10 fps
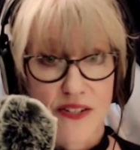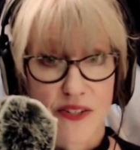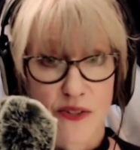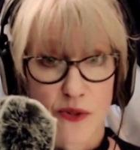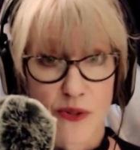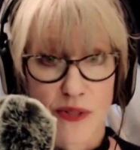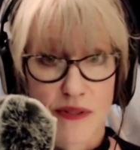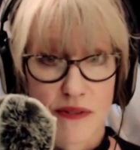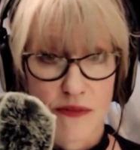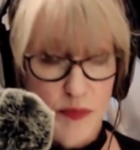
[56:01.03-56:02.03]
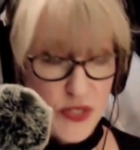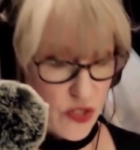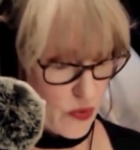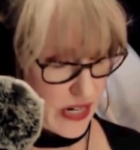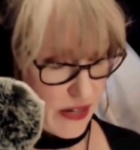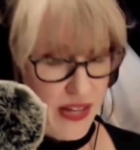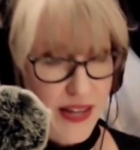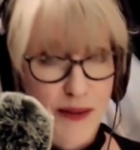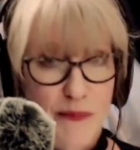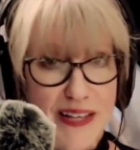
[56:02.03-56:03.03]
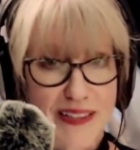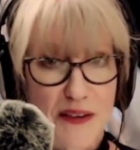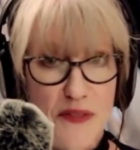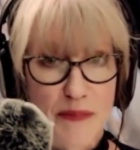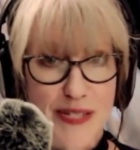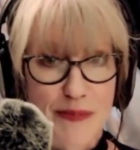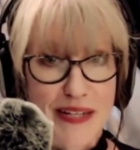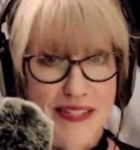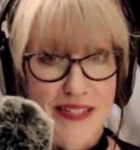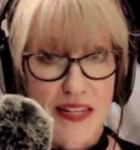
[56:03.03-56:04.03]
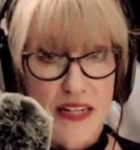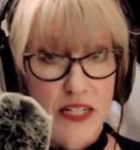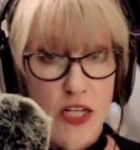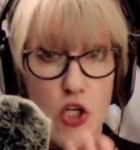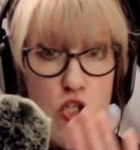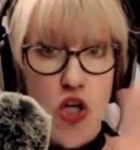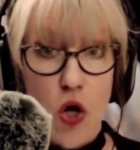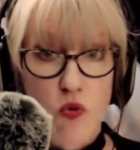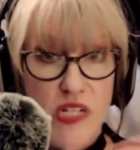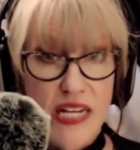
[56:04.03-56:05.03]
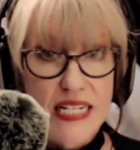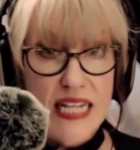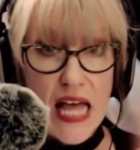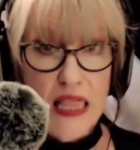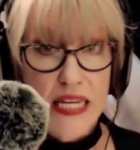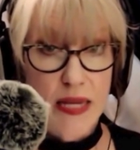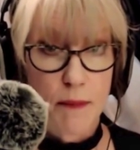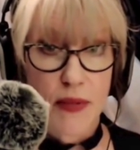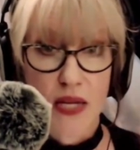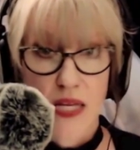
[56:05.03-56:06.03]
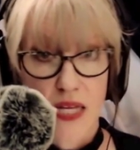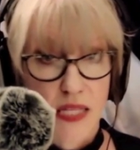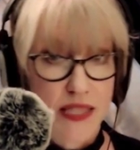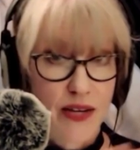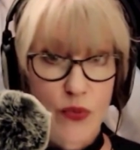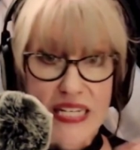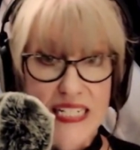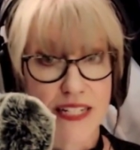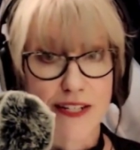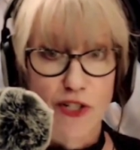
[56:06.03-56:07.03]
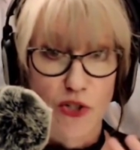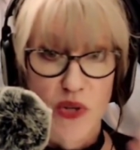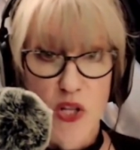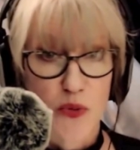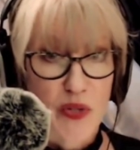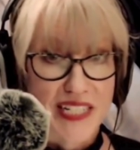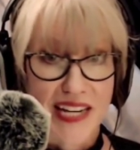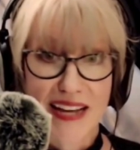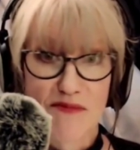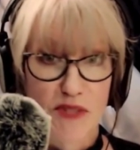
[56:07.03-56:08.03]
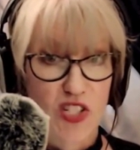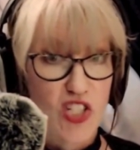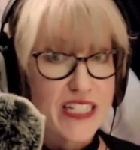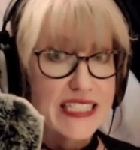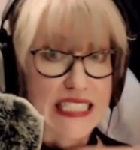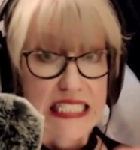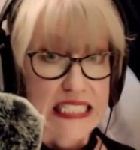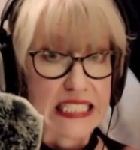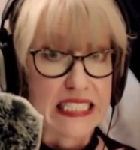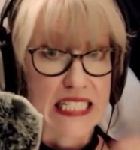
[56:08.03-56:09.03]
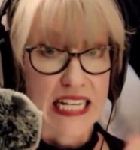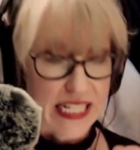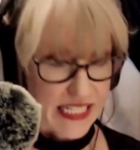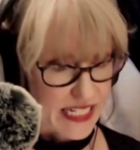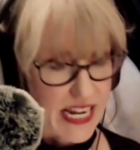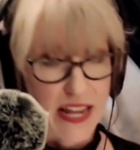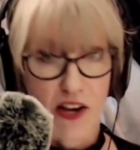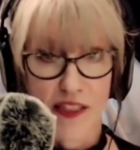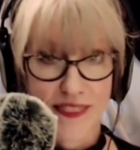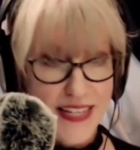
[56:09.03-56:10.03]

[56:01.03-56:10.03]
than gruel for Mr. Woodhouse. But I love that Miss Bates is like, don't tell him that we didn't do it 3 times. Just ixnay on the